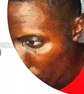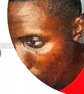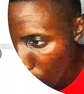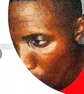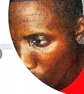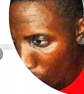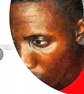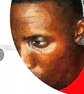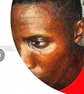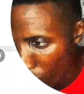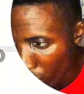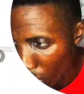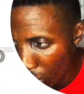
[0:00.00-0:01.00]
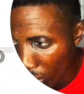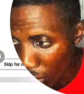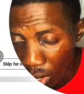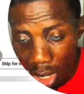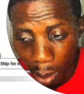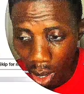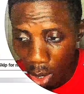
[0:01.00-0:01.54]
So this is
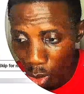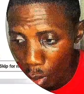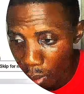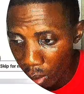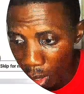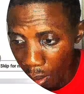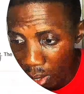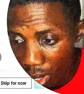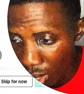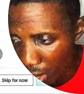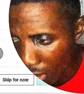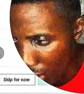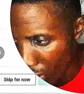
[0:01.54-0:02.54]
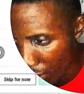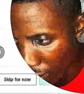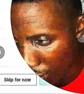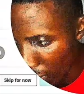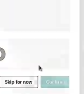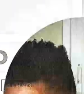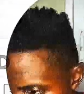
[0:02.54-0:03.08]
just about opening a business center.
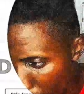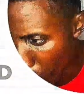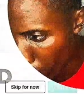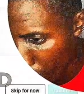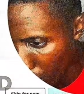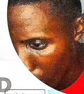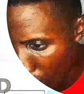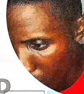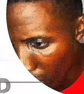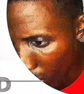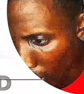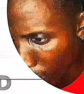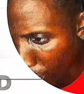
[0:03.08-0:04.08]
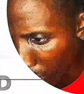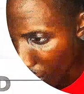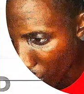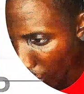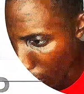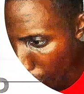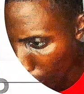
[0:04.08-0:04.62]
Very simple and very
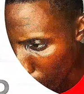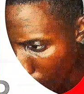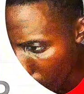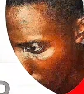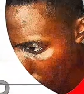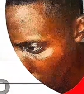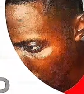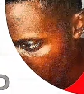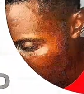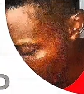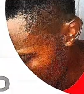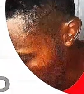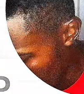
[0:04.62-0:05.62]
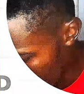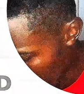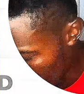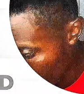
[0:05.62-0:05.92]
straightforward. Okay.